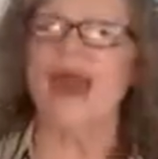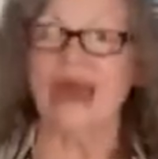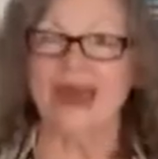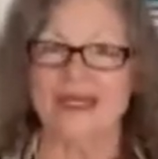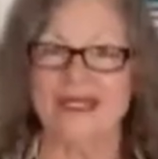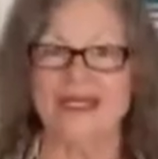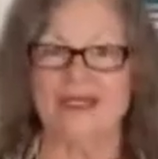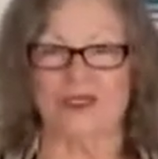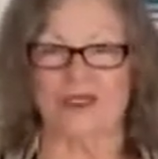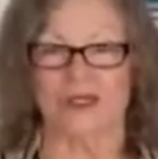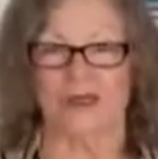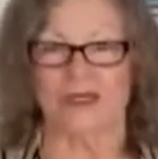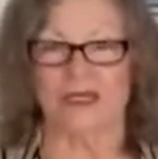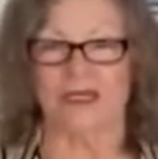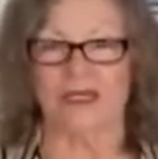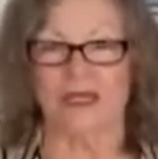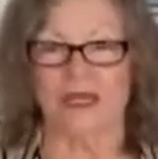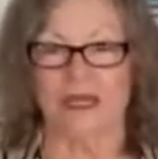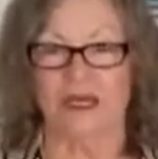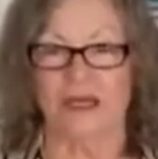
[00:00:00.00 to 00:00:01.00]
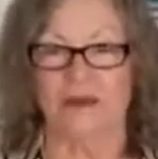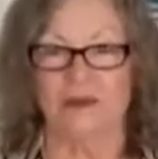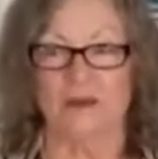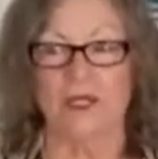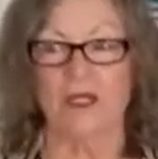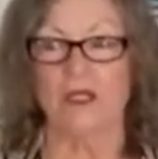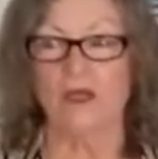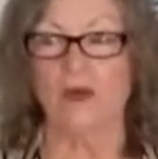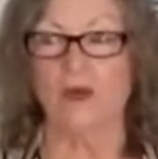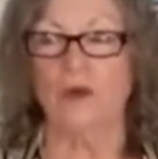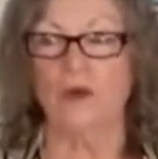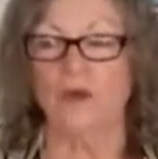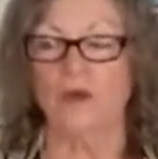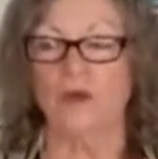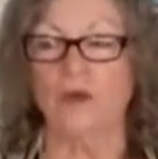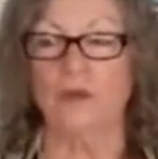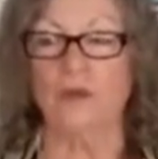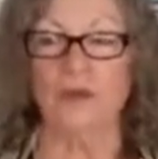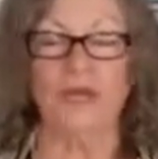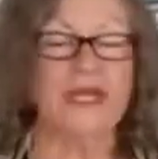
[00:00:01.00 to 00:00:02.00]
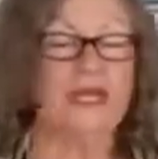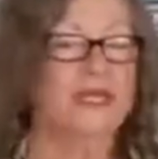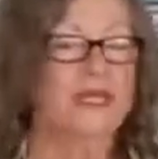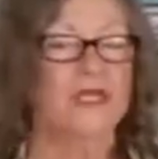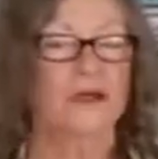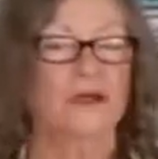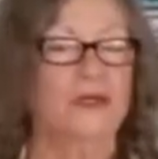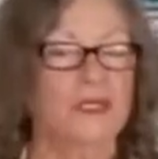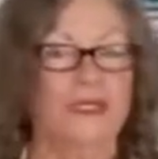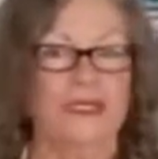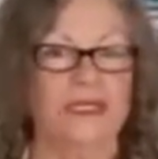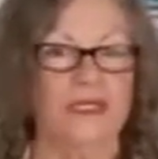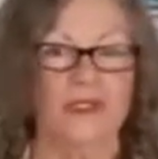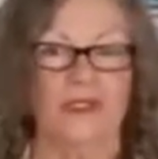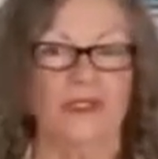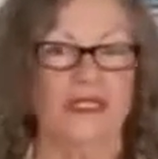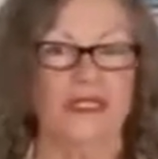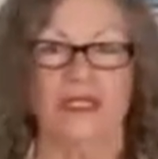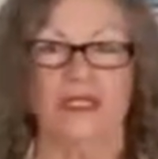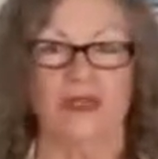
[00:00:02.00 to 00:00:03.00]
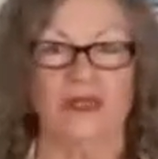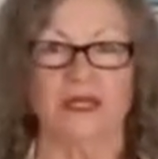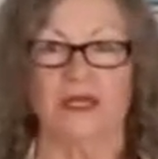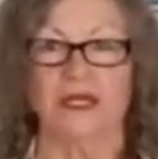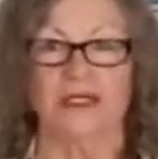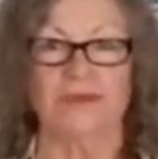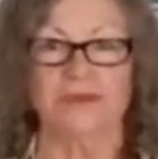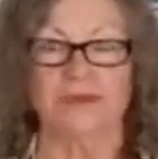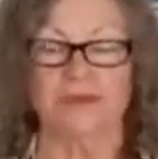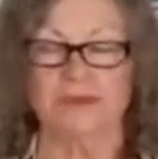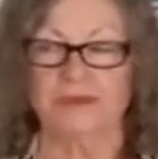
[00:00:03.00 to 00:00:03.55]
adding to it. The brain is a really interesting thing.